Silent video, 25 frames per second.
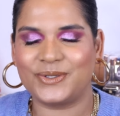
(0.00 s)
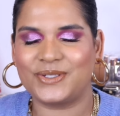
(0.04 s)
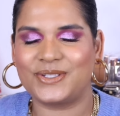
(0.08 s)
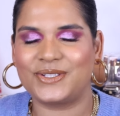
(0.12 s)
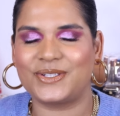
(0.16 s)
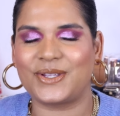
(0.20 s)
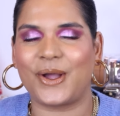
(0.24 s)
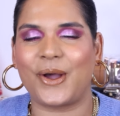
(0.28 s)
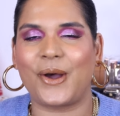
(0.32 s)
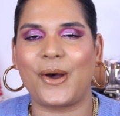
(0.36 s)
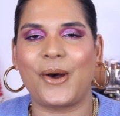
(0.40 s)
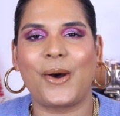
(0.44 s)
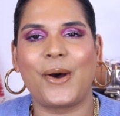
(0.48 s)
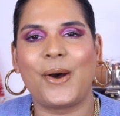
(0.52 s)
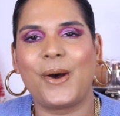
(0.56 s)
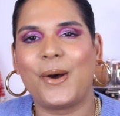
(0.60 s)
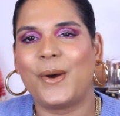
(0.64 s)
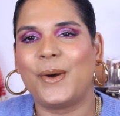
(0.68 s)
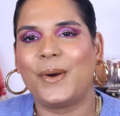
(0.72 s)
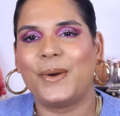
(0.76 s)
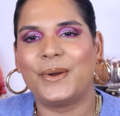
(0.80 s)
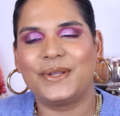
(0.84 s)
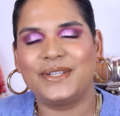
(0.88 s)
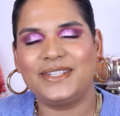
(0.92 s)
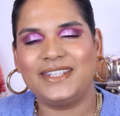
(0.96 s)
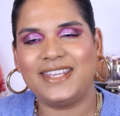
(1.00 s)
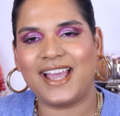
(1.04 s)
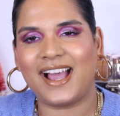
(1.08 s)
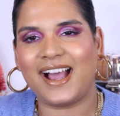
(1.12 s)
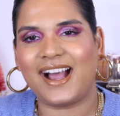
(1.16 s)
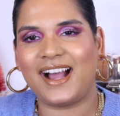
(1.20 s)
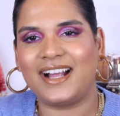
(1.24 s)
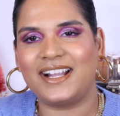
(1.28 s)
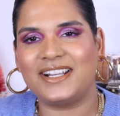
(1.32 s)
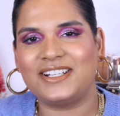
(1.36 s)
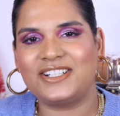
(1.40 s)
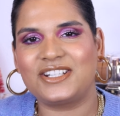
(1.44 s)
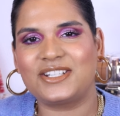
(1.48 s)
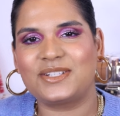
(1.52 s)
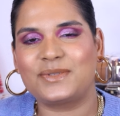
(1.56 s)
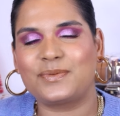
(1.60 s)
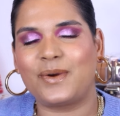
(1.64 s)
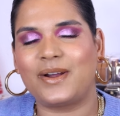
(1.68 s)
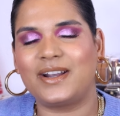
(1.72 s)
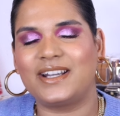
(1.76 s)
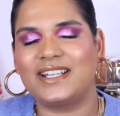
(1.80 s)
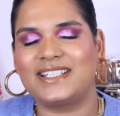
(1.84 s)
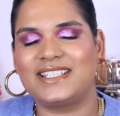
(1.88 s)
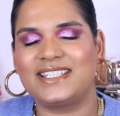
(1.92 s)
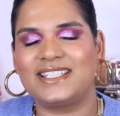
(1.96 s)
So yeah, I just
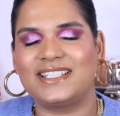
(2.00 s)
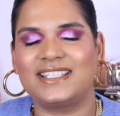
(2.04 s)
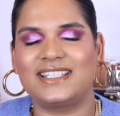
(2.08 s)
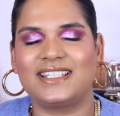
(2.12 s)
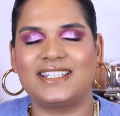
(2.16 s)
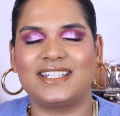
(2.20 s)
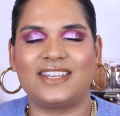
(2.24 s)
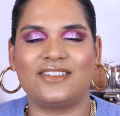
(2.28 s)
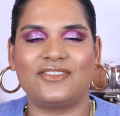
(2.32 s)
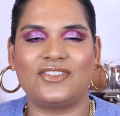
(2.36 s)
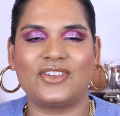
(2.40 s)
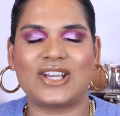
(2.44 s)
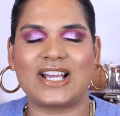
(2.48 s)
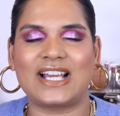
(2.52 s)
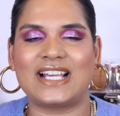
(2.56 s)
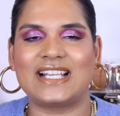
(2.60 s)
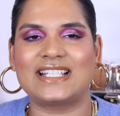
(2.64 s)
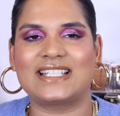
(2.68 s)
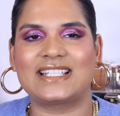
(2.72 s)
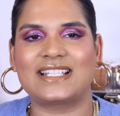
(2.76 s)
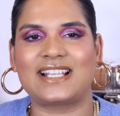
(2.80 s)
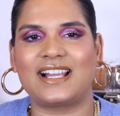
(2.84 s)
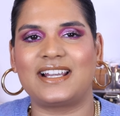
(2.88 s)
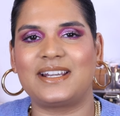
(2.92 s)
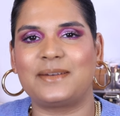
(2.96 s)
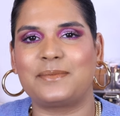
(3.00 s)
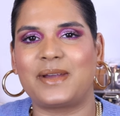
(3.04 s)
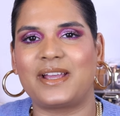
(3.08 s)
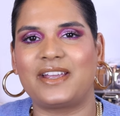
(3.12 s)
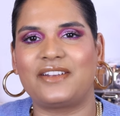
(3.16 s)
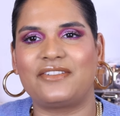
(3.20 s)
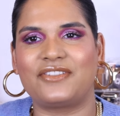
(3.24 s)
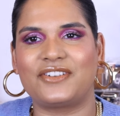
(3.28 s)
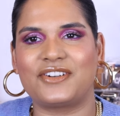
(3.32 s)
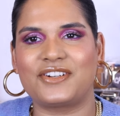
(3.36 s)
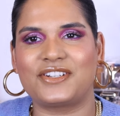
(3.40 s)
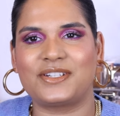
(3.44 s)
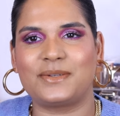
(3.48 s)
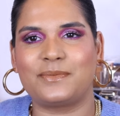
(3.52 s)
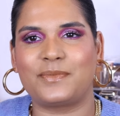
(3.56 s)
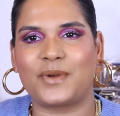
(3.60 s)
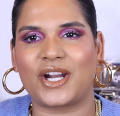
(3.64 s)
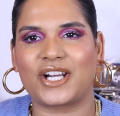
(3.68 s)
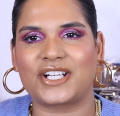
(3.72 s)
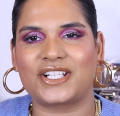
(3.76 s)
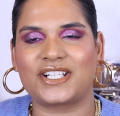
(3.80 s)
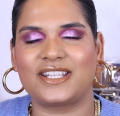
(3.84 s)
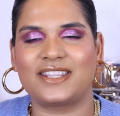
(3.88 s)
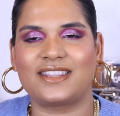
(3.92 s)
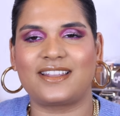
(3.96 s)
wanted to give you guys kind of my first
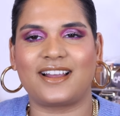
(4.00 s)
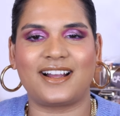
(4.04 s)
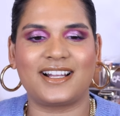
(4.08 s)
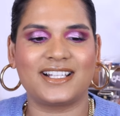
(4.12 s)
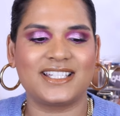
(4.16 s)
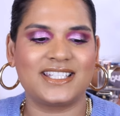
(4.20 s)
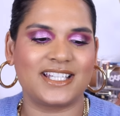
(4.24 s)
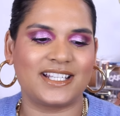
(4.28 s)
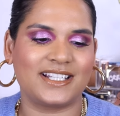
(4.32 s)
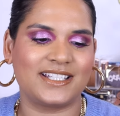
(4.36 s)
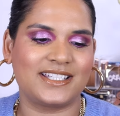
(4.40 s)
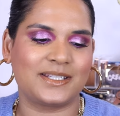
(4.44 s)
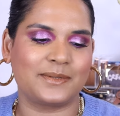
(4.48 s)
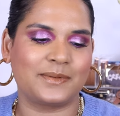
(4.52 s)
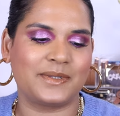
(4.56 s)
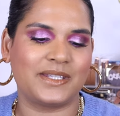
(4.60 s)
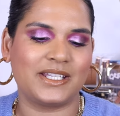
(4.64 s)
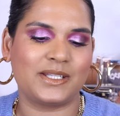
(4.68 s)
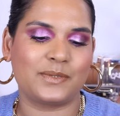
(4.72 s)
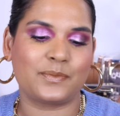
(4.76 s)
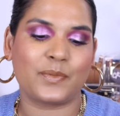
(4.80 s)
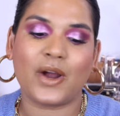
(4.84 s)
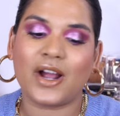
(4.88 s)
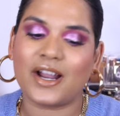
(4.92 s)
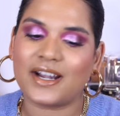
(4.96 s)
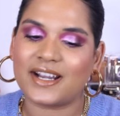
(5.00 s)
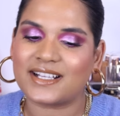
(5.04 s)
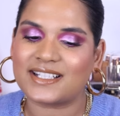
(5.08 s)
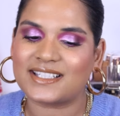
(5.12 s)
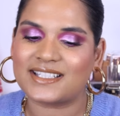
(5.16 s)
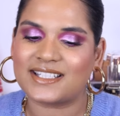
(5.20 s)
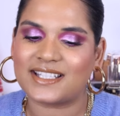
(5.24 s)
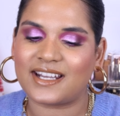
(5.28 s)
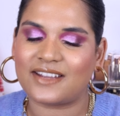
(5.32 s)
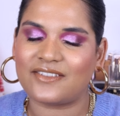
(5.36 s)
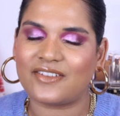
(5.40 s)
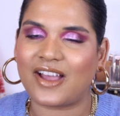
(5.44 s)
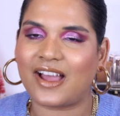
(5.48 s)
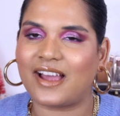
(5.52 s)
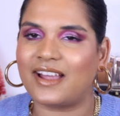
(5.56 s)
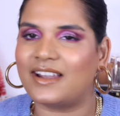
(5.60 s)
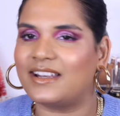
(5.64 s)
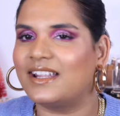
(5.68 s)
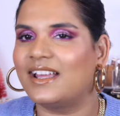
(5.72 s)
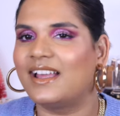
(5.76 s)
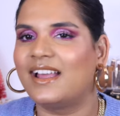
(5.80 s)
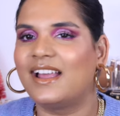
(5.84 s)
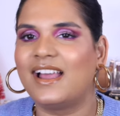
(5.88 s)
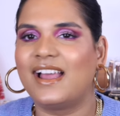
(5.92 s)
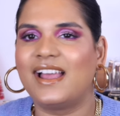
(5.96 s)
impression thoughts on some of these products that I've had